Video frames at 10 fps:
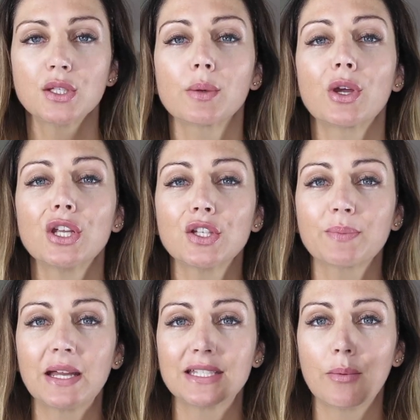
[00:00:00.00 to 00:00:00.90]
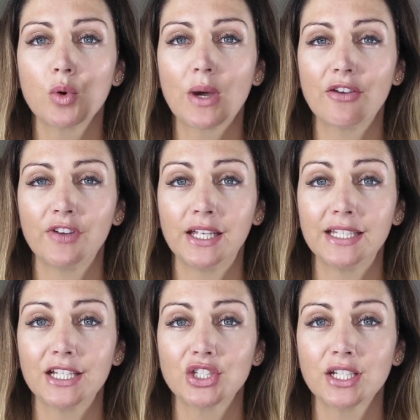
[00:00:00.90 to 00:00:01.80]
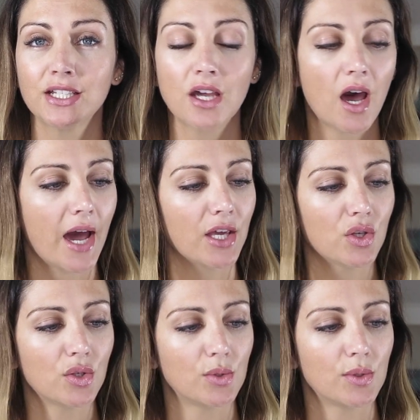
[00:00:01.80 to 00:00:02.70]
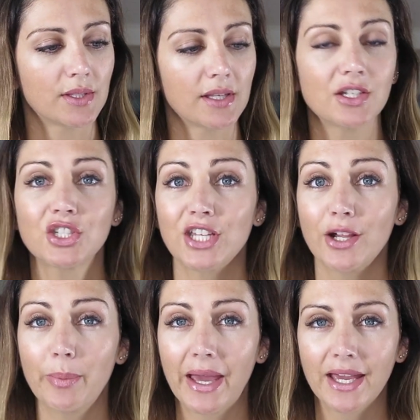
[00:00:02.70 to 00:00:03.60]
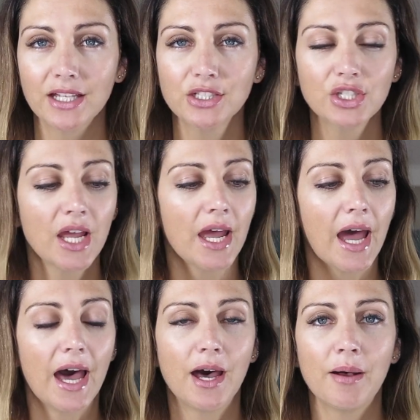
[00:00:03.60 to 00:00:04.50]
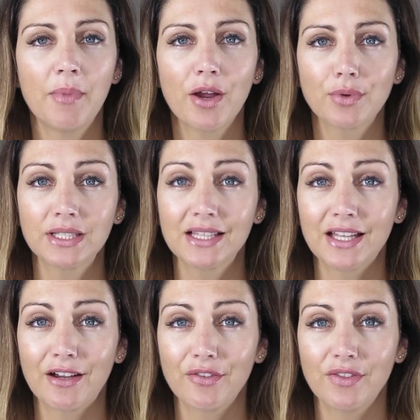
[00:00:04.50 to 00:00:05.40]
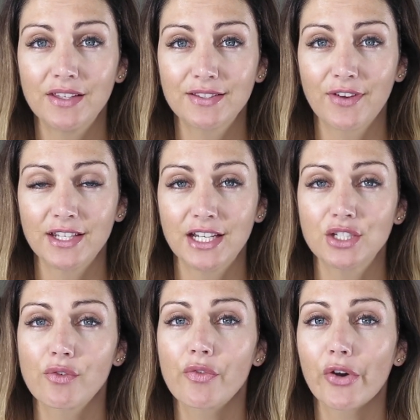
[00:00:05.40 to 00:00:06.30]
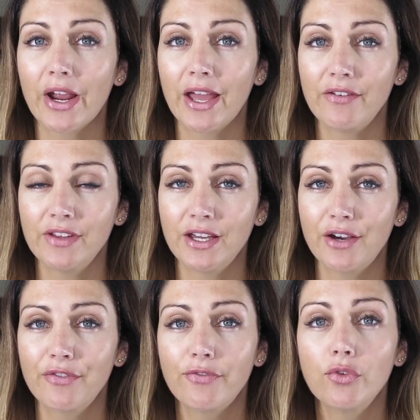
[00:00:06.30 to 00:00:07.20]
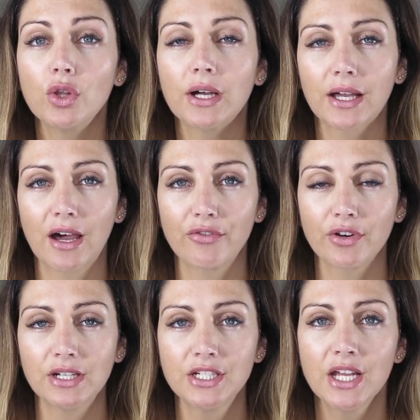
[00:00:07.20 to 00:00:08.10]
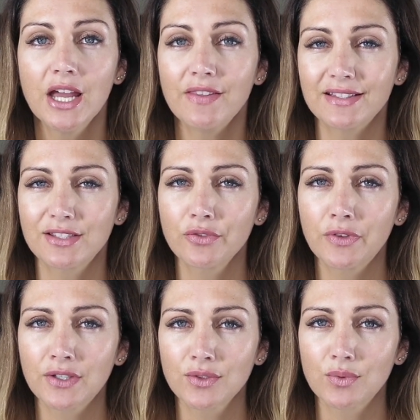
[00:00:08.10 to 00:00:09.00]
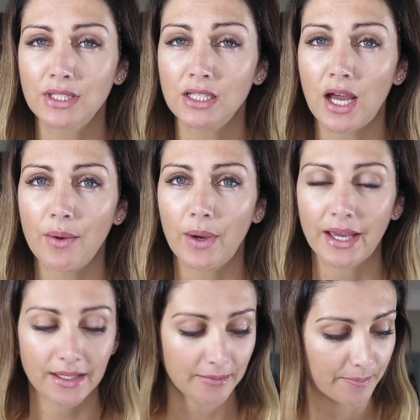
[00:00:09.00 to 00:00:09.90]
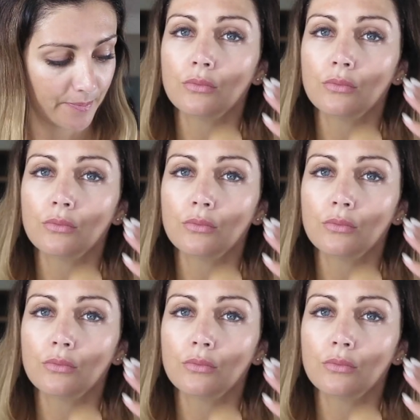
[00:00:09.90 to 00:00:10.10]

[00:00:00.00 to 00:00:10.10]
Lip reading: So I'm going to use my Double Wear foundation. I use Shell Beige. I really love this foundation for a heavier, fuller coverage that still feels really lightweight.